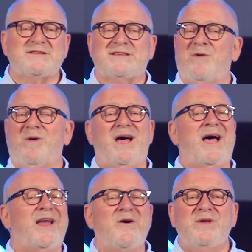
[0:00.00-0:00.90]
say, well,
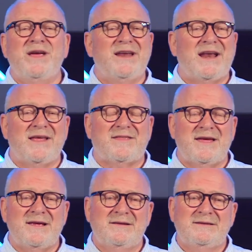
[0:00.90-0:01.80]
I don't need
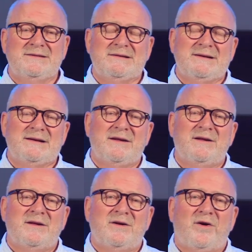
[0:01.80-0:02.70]
anything.
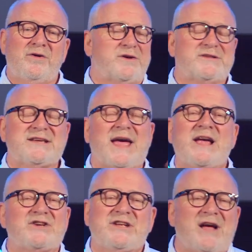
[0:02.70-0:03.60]
Or you can say,
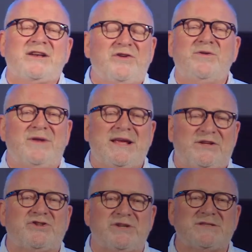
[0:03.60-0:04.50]
actually, I do
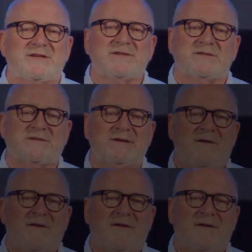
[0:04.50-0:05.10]
need Jesus.